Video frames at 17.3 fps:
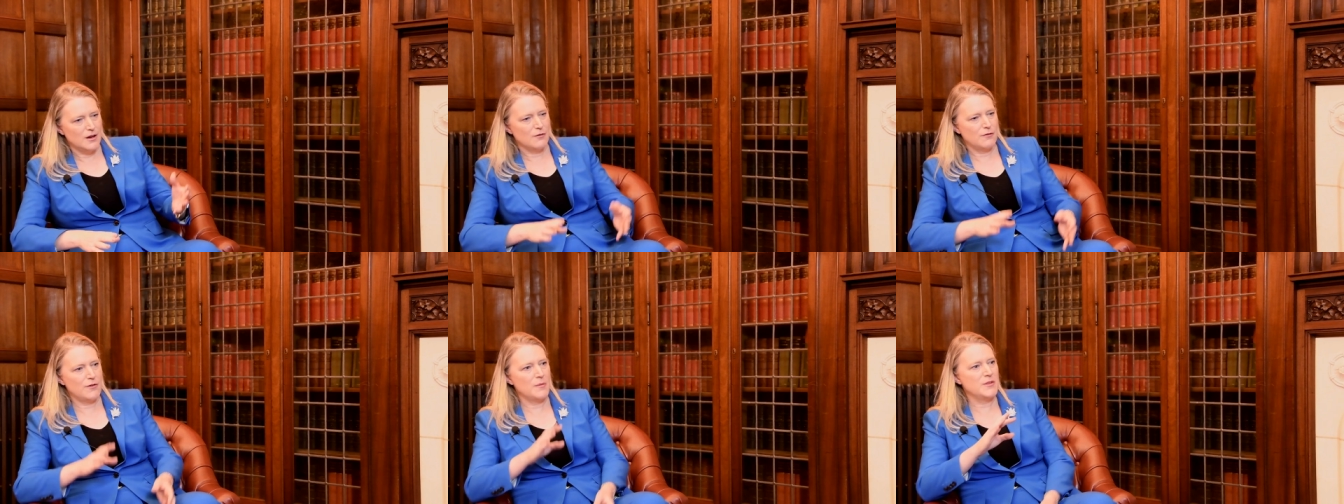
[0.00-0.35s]

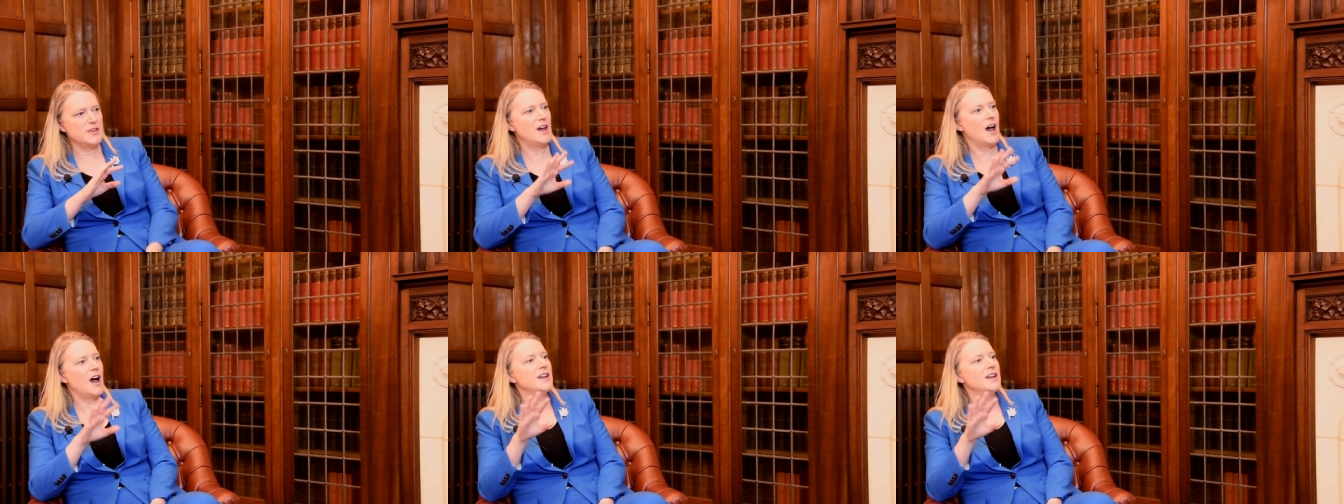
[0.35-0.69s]
from
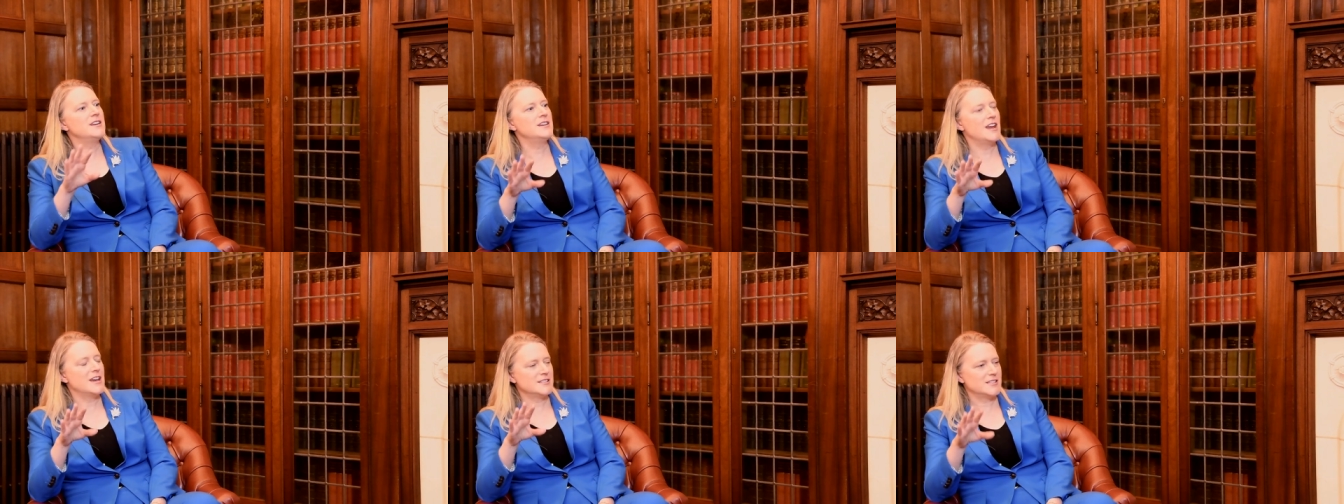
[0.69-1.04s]
the
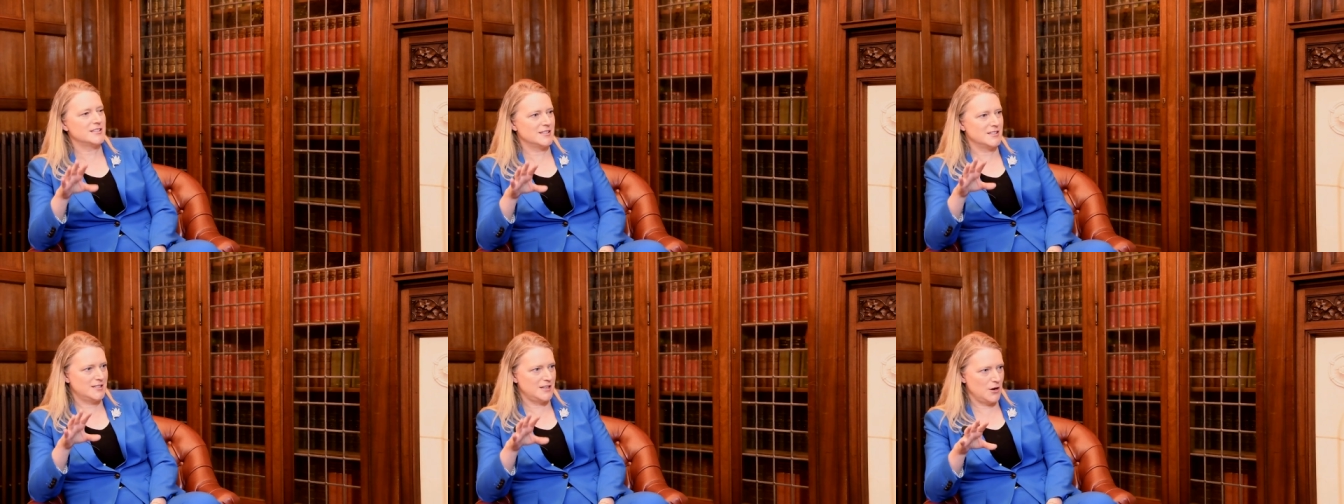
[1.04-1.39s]

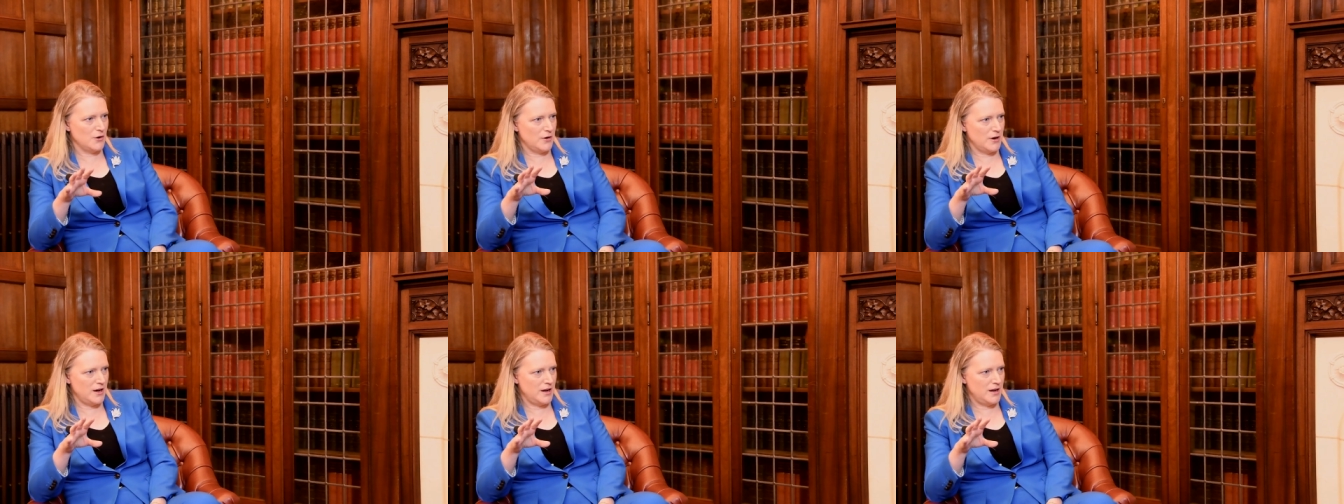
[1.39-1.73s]

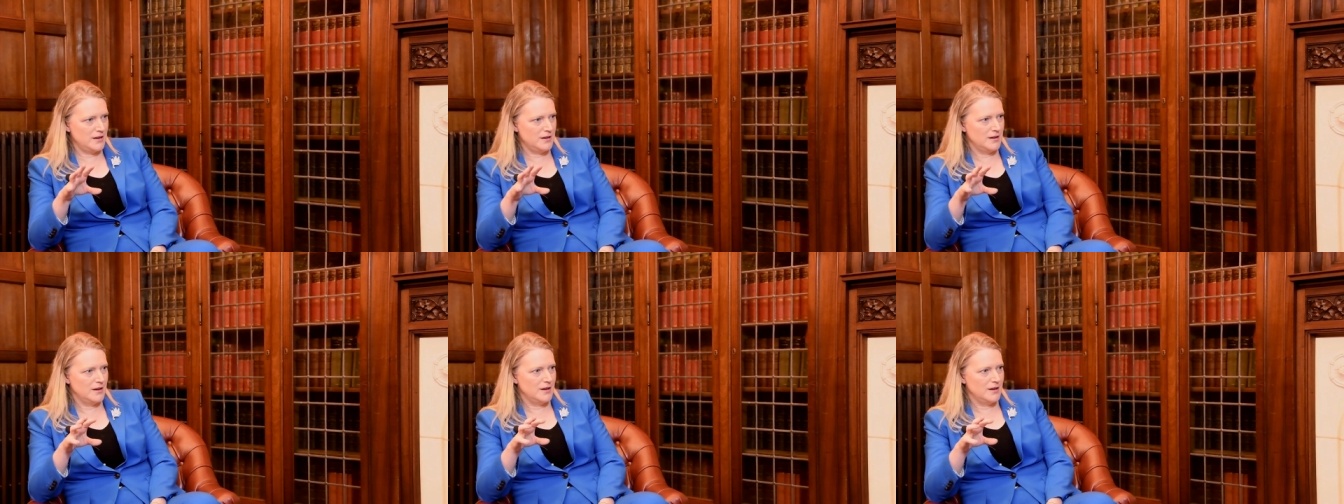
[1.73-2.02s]
unnecessary